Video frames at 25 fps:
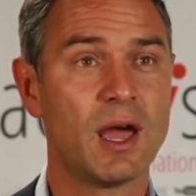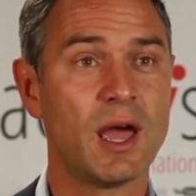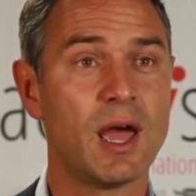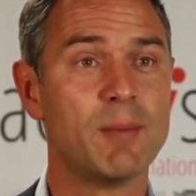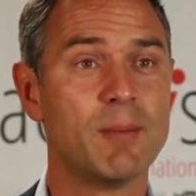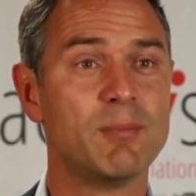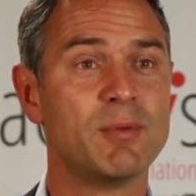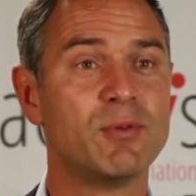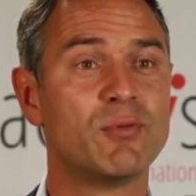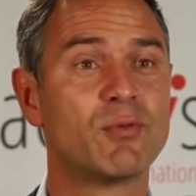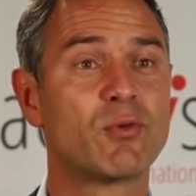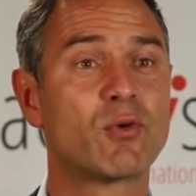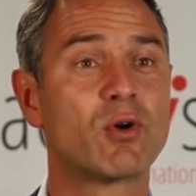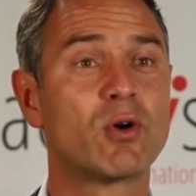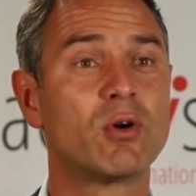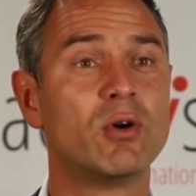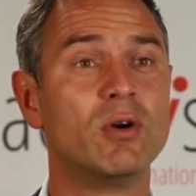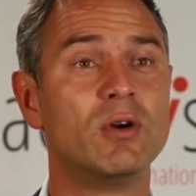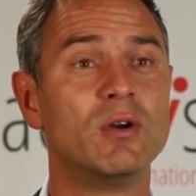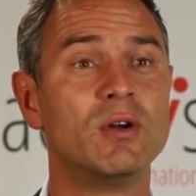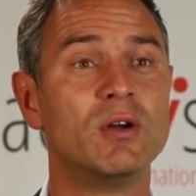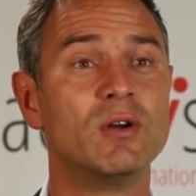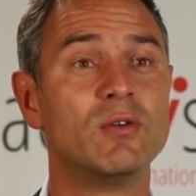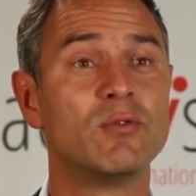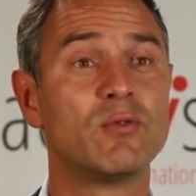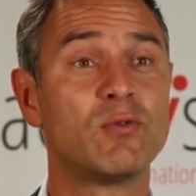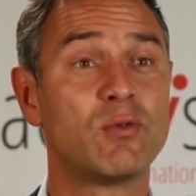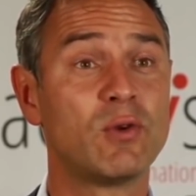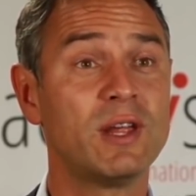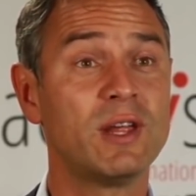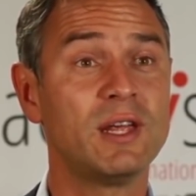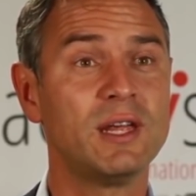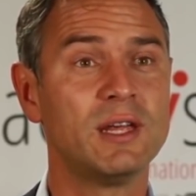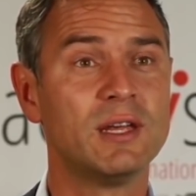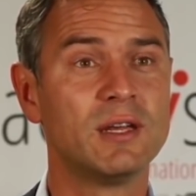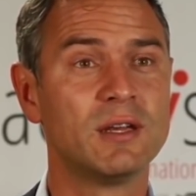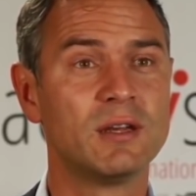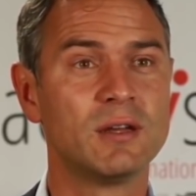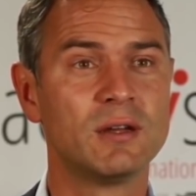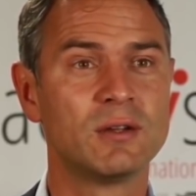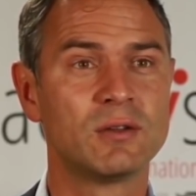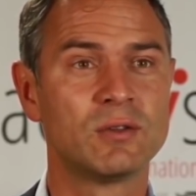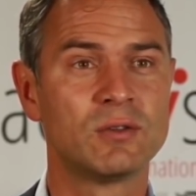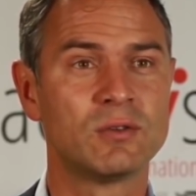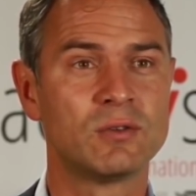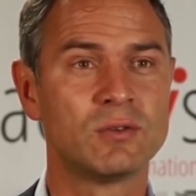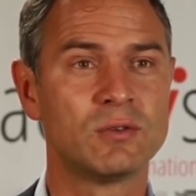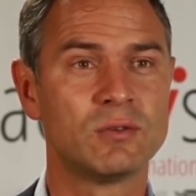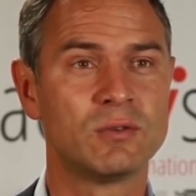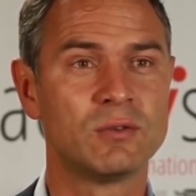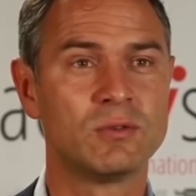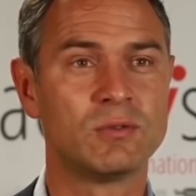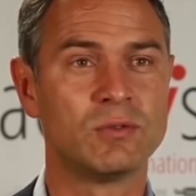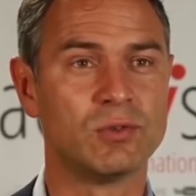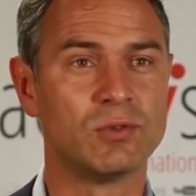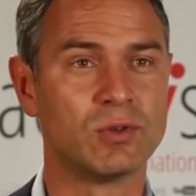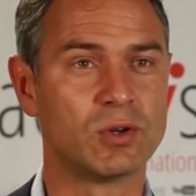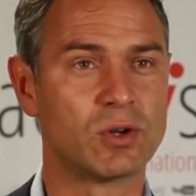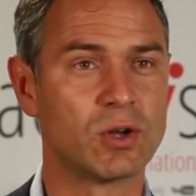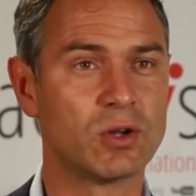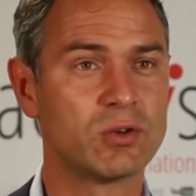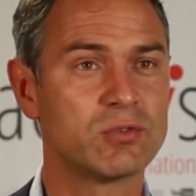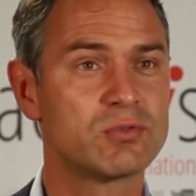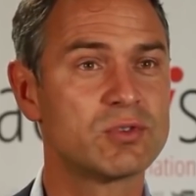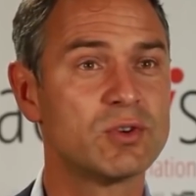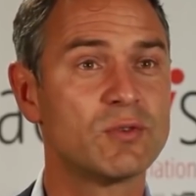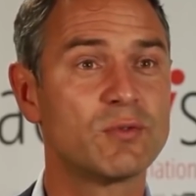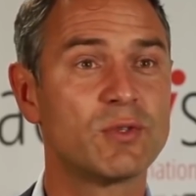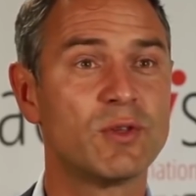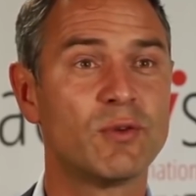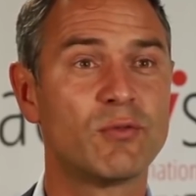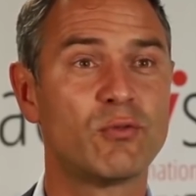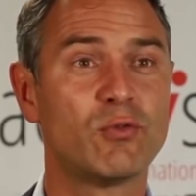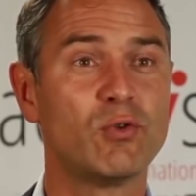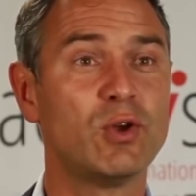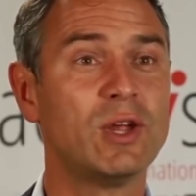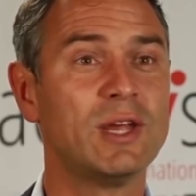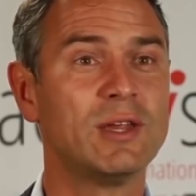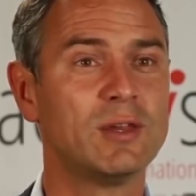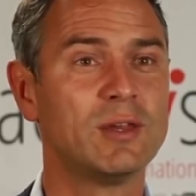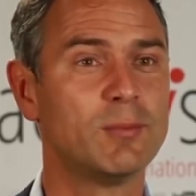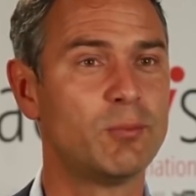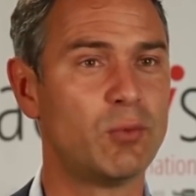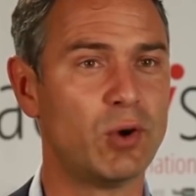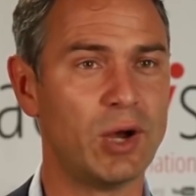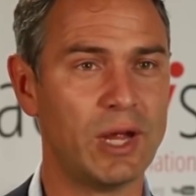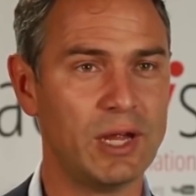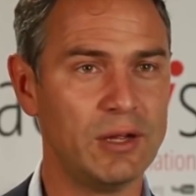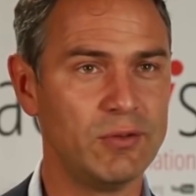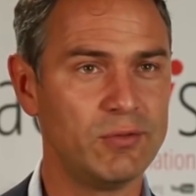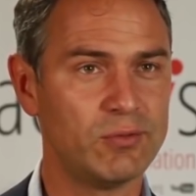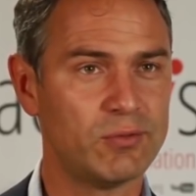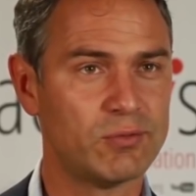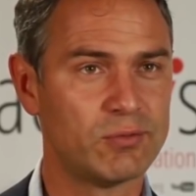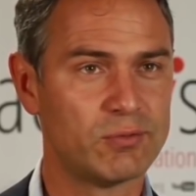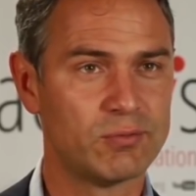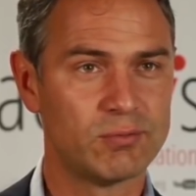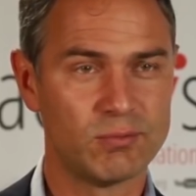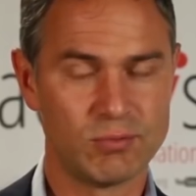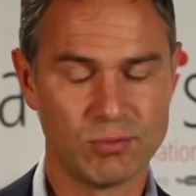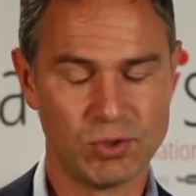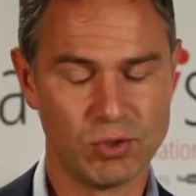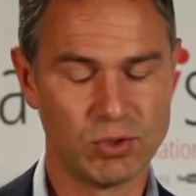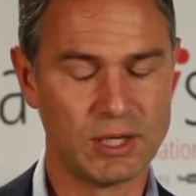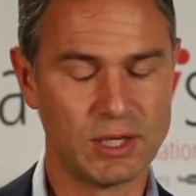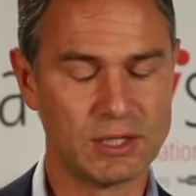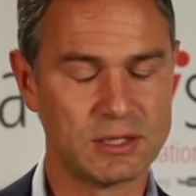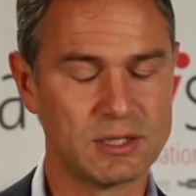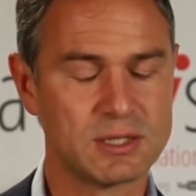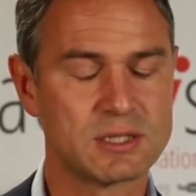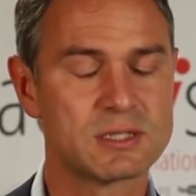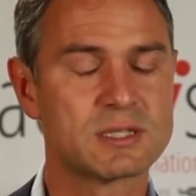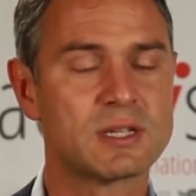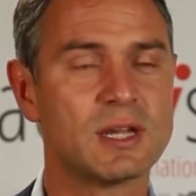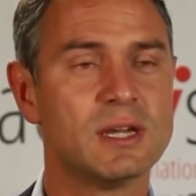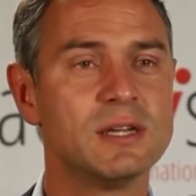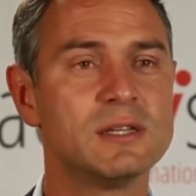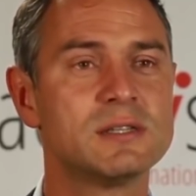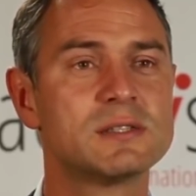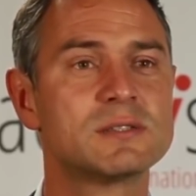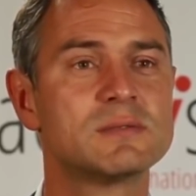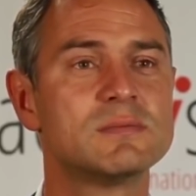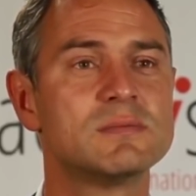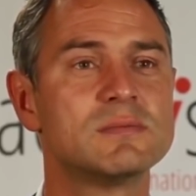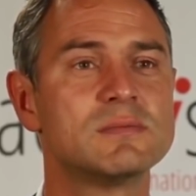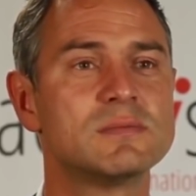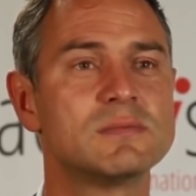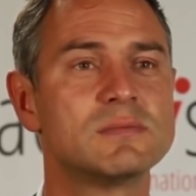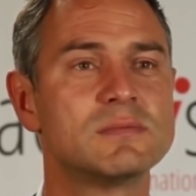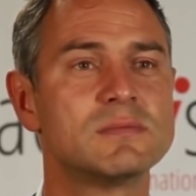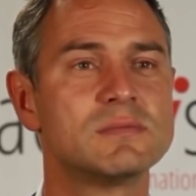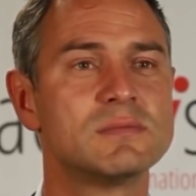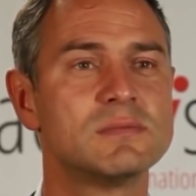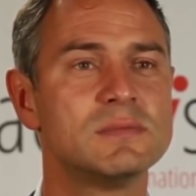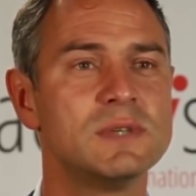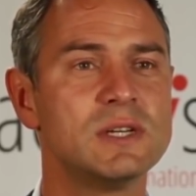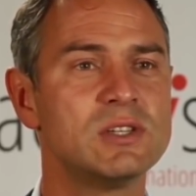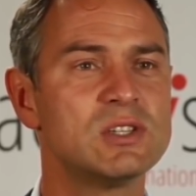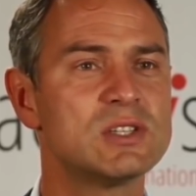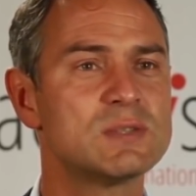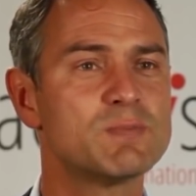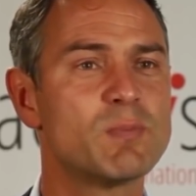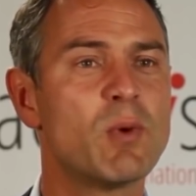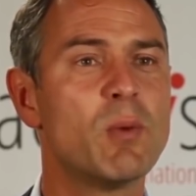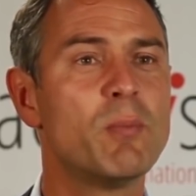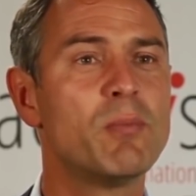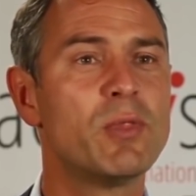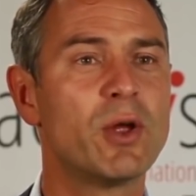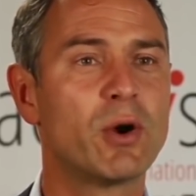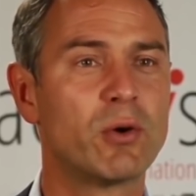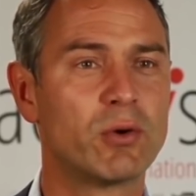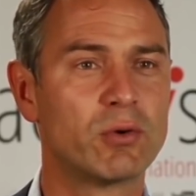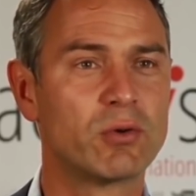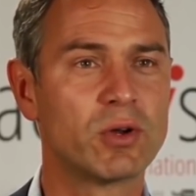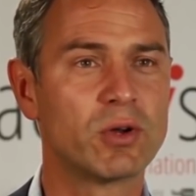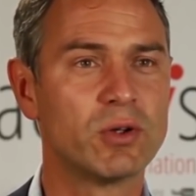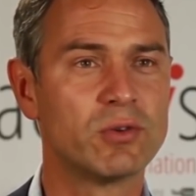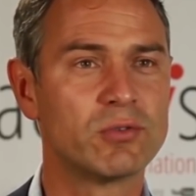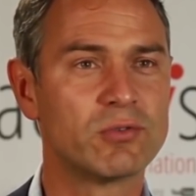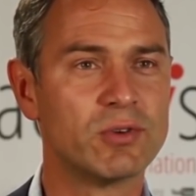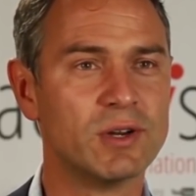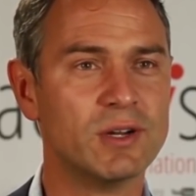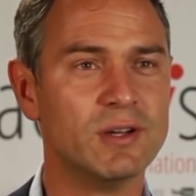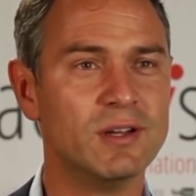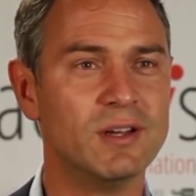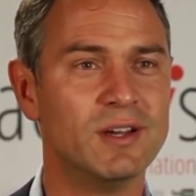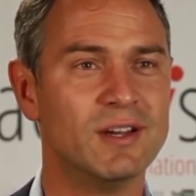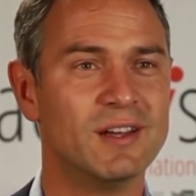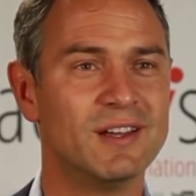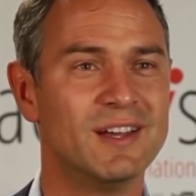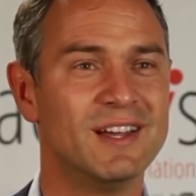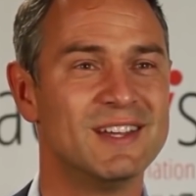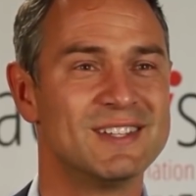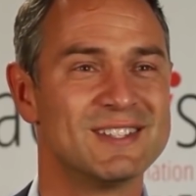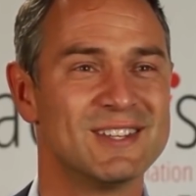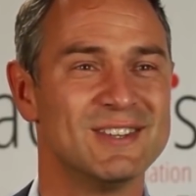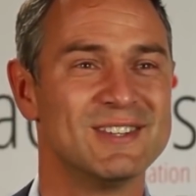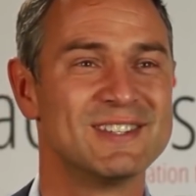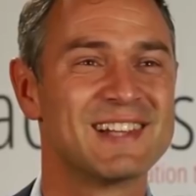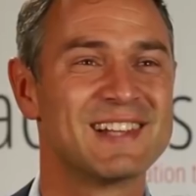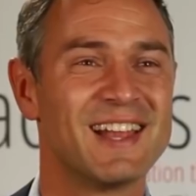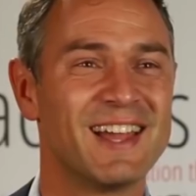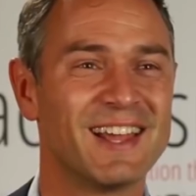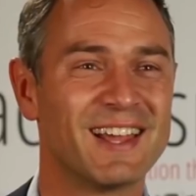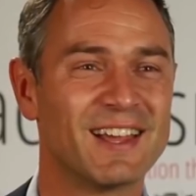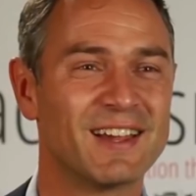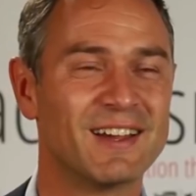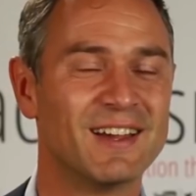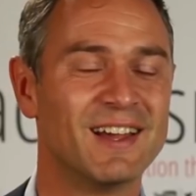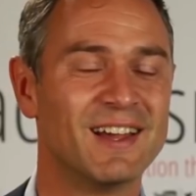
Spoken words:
And before fleeing to the country of the free and the brave, the United States, they just bombed their own country. So it's like